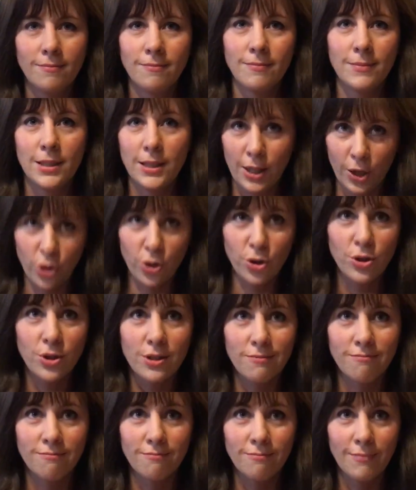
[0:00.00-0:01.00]

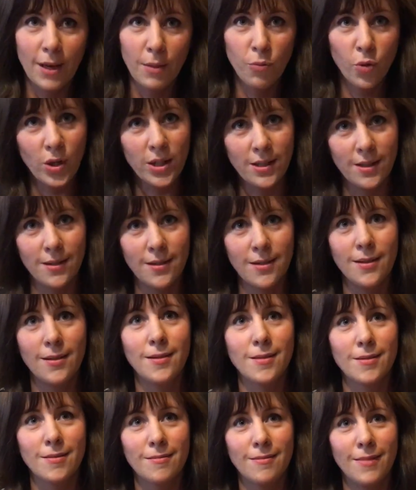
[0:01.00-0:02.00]
Stickers and
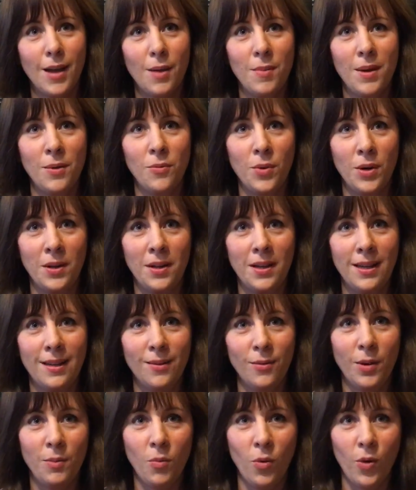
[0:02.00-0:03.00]
princesses. I mean, really,
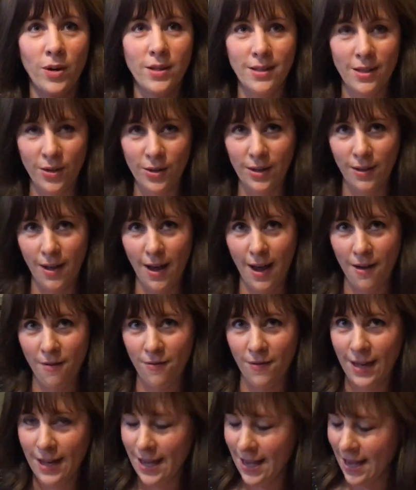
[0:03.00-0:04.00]
what more is there to
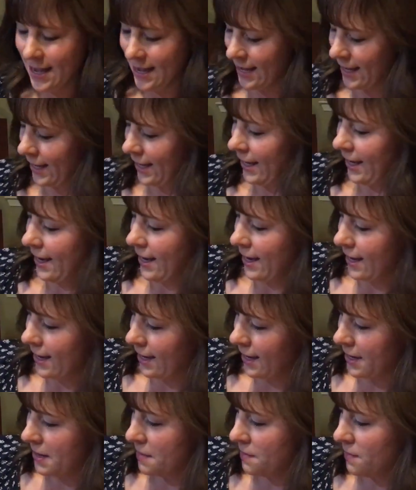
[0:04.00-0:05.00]
life?
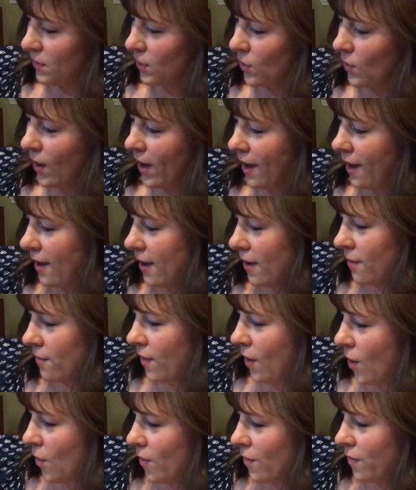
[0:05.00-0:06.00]
You have
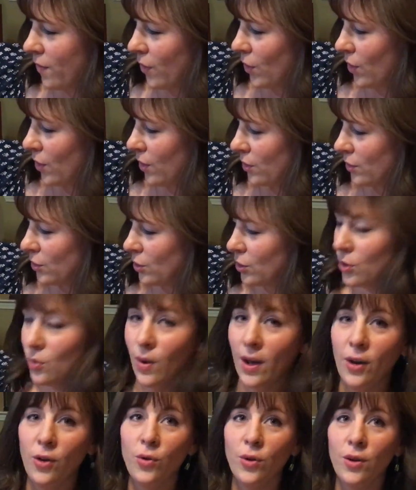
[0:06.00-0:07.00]
over
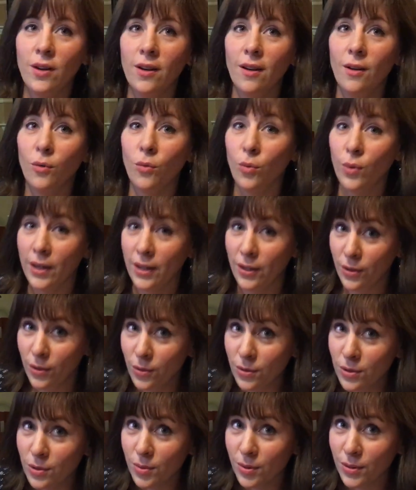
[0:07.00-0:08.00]
200
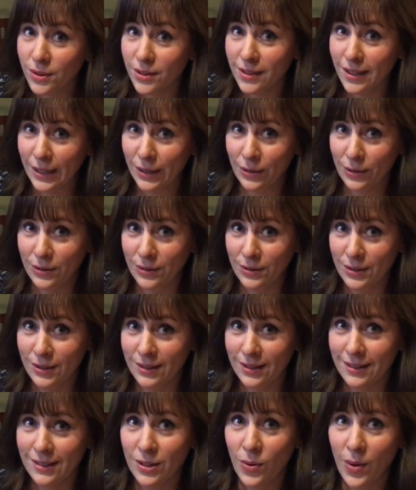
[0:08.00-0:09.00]
reusable stickers,
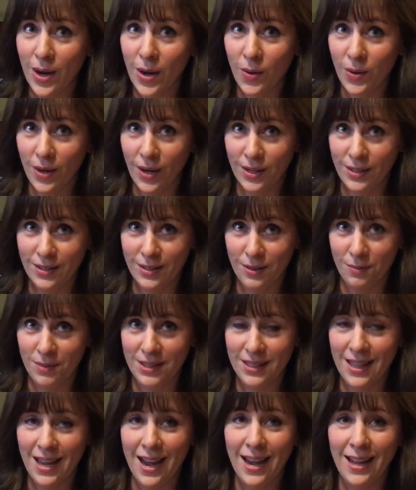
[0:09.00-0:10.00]
so how awesome
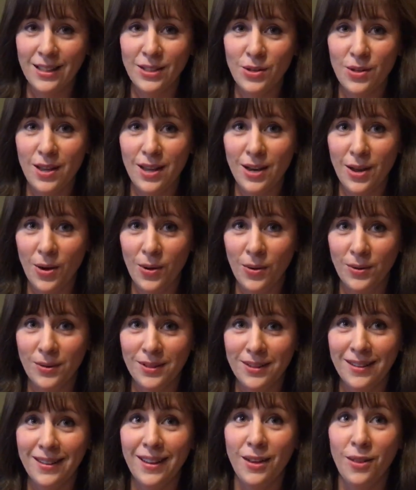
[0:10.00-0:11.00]
is that? So they don't
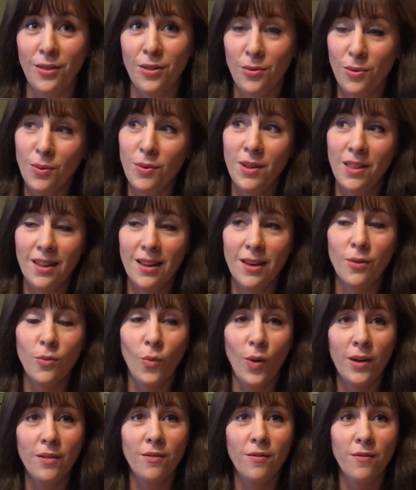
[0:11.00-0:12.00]
get through with it in
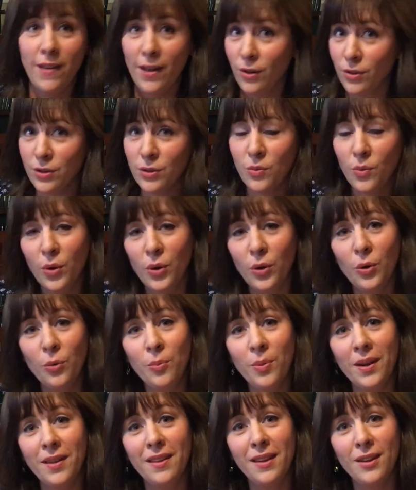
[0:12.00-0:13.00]
one fell swoop
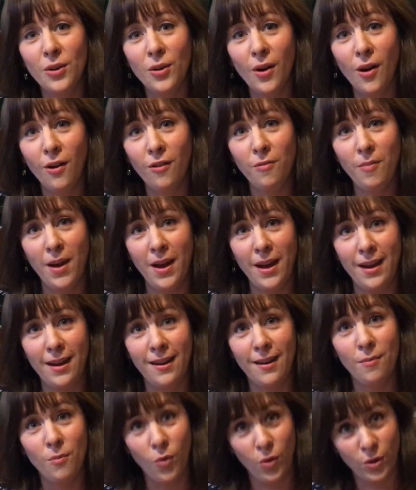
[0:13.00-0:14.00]
and then you're off
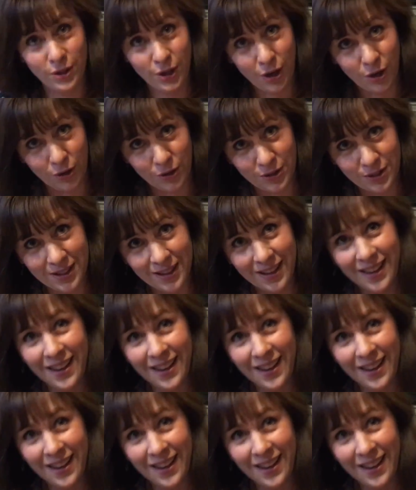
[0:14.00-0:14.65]
buying more stickers.